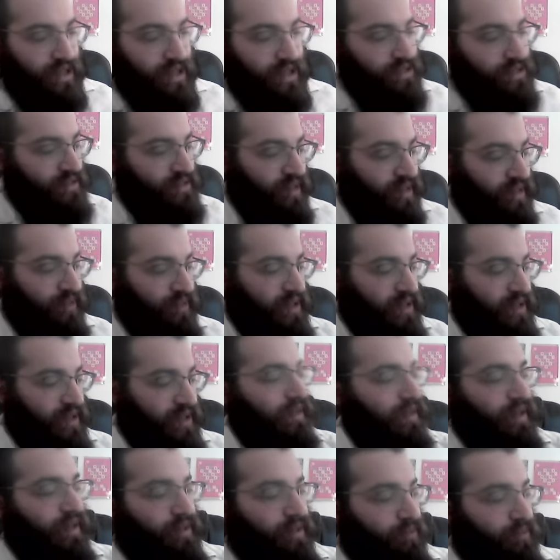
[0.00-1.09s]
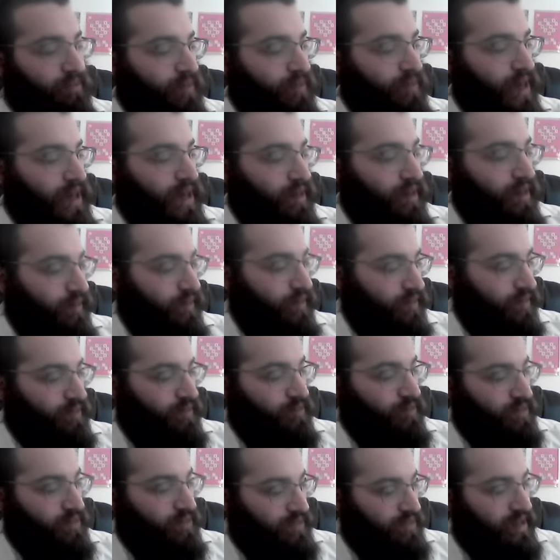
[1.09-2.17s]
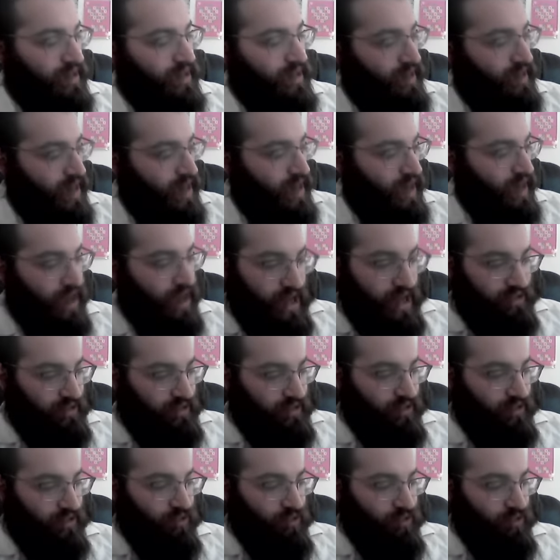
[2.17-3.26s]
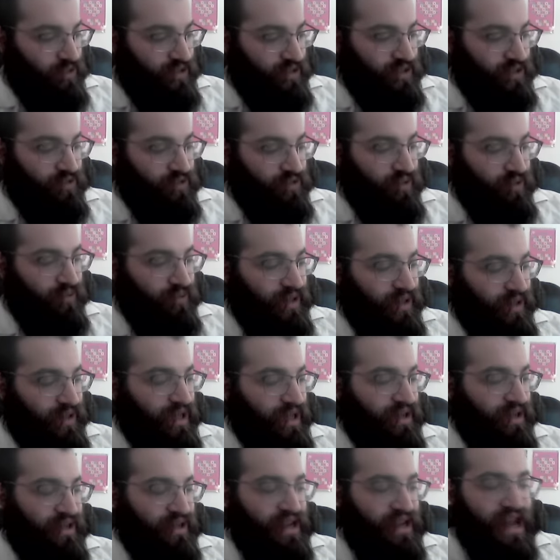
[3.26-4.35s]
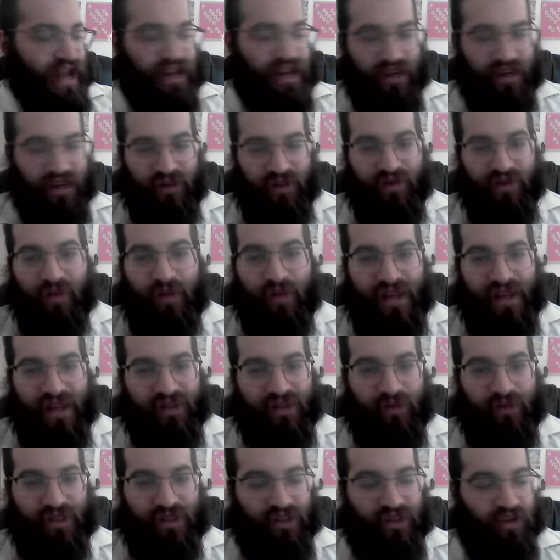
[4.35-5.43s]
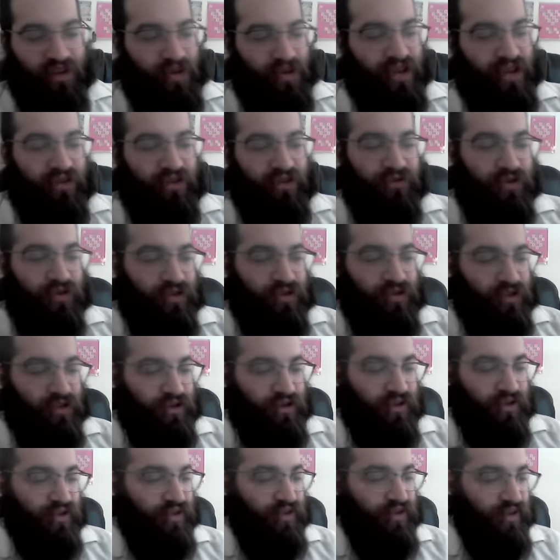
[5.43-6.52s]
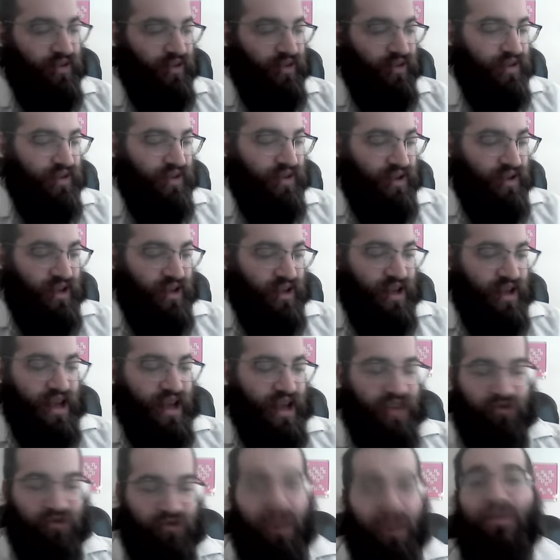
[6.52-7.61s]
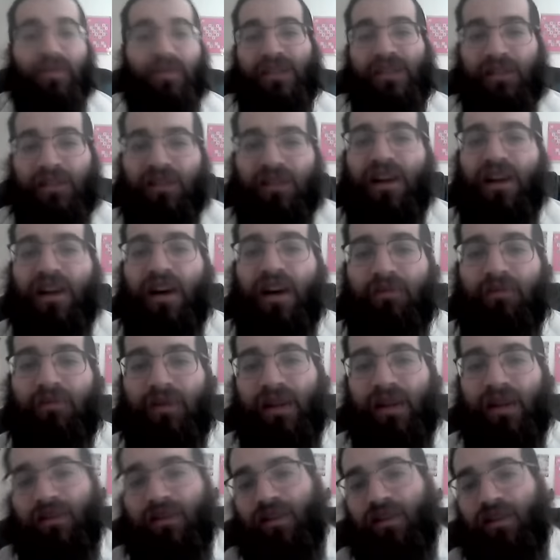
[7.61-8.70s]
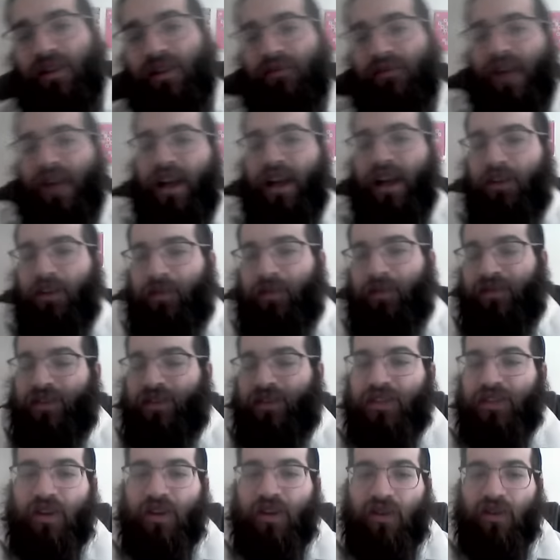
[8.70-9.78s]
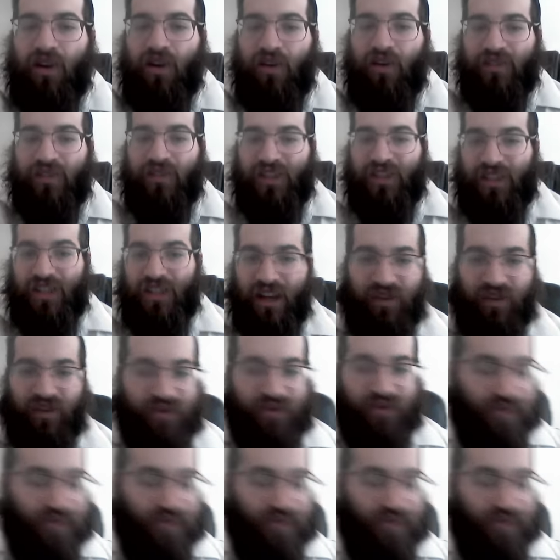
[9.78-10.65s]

Same idea, but there was a chassid who was extremely negative and pessimistic about the future. And the Rebbe stood up and took a volume of the Zohar off his shelf,